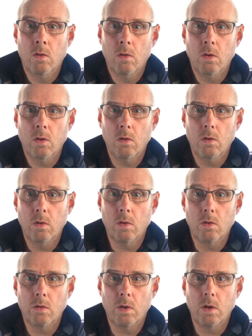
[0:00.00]
the
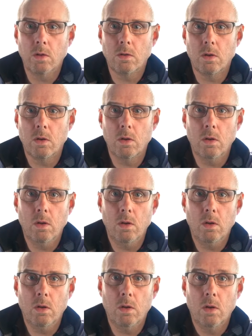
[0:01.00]
good thing is that
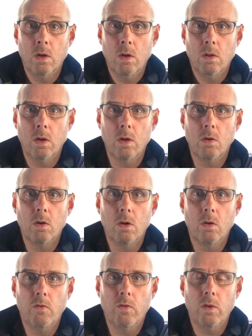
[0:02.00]
the
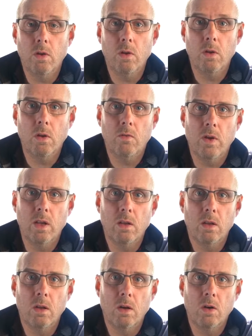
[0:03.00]
longer the
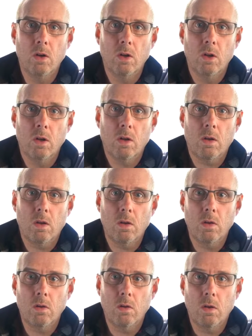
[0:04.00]
event, then
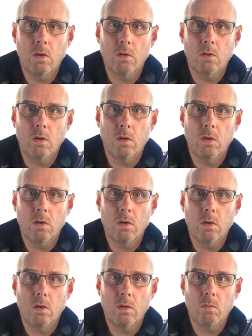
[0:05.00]
it's not
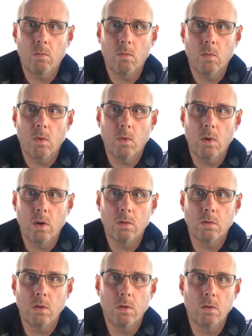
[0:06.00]
quite as
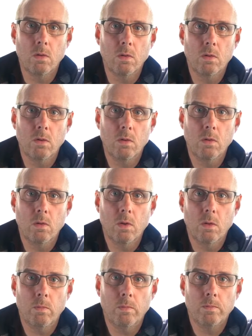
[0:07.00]
critical
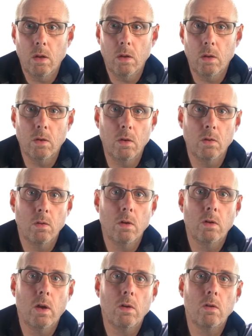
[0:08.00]
to know the
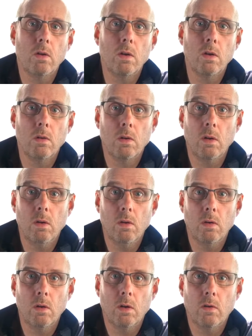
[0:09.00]
intensity that you're
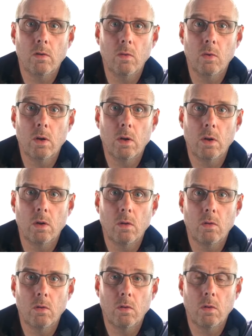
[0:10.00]
going to have to work out,
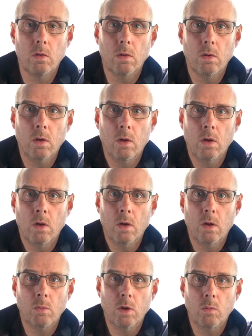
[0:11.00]
because there's
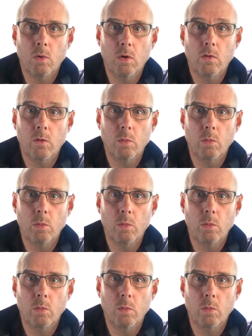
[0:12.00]
a bit more of a